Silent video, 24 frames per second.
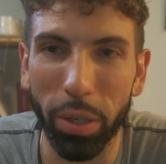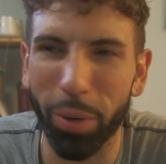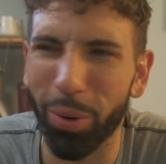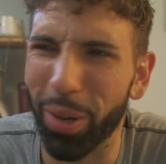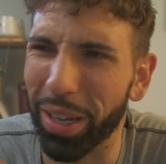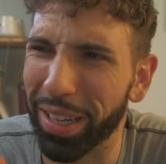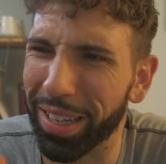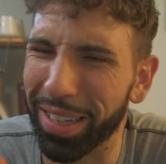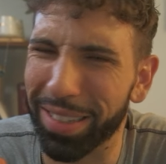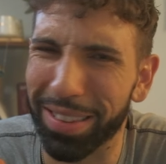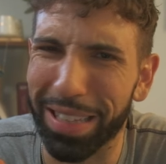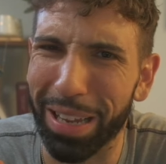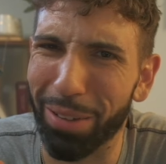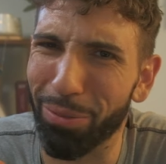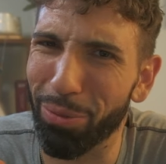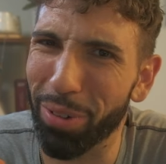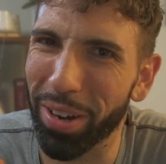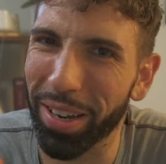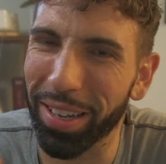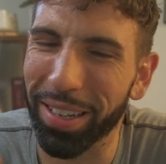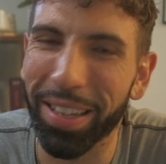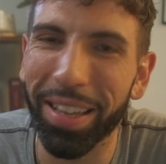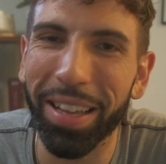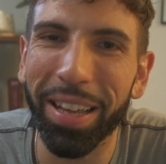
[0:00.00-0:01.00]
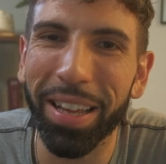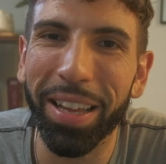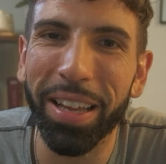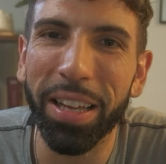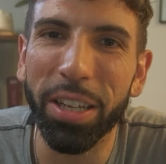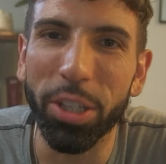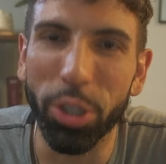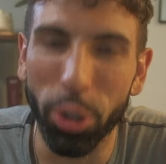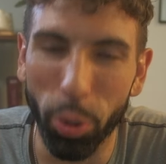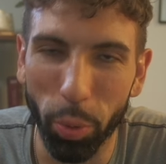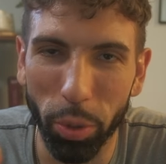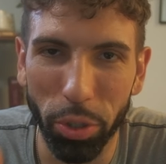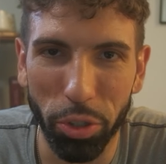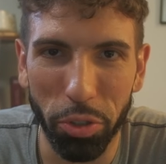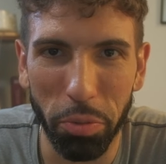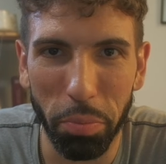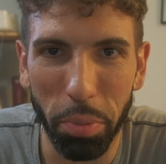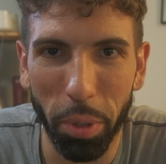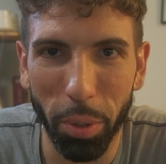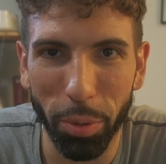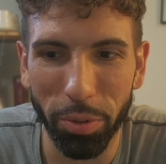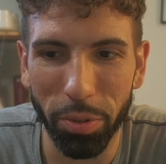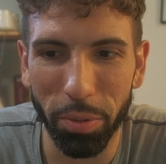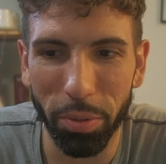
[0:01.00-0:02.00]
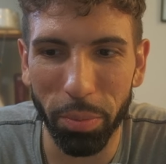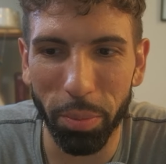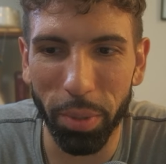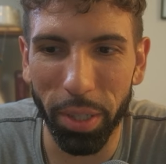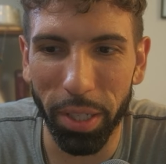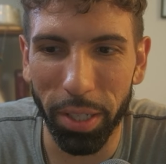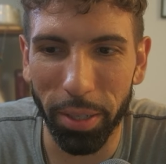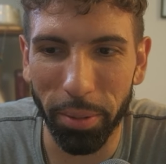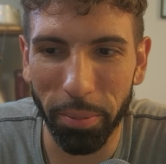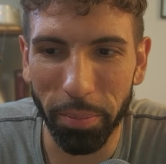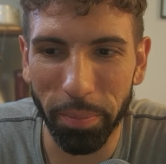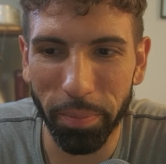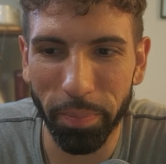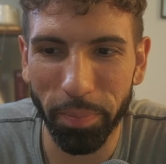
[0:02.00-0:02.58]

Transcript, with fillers: Oh, I got that right. You were supposed to be.